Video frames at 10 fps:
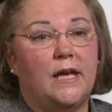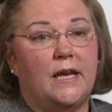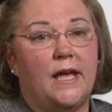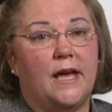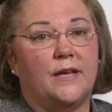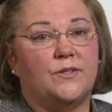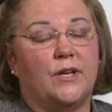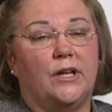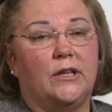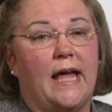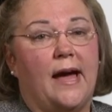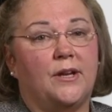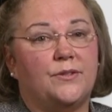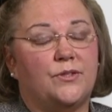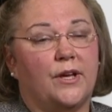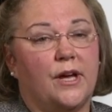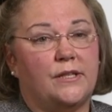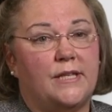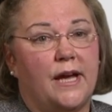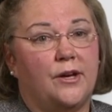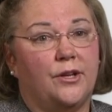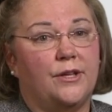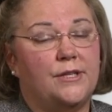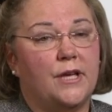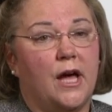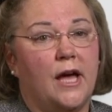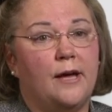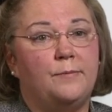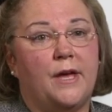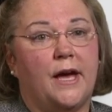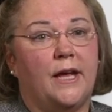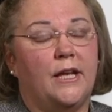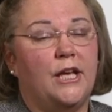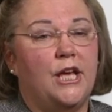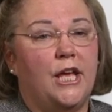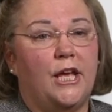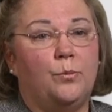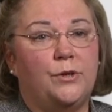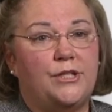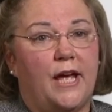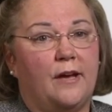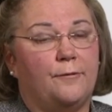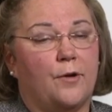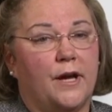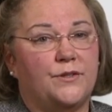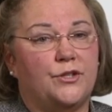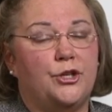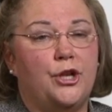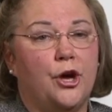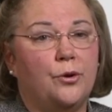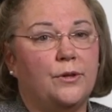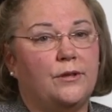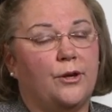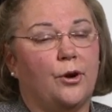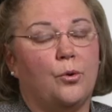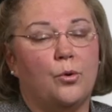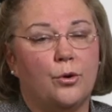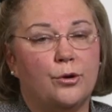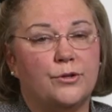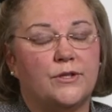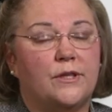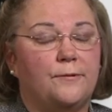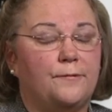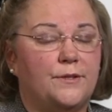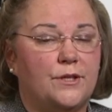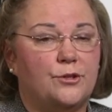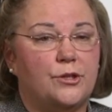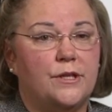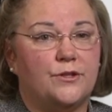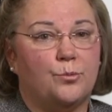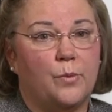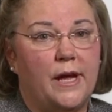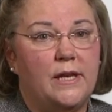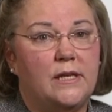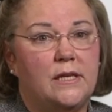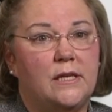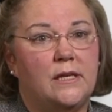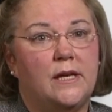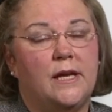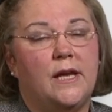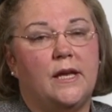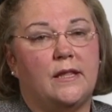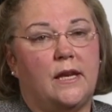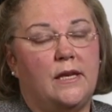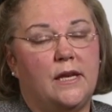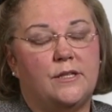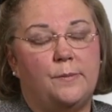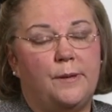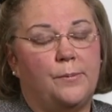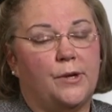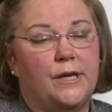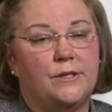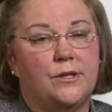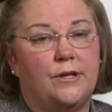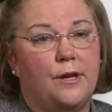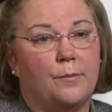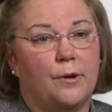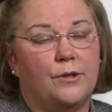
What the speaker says: It has allowed us to cut down on the time that it would take for us to know that there are orders that the physician has written that need to be put into the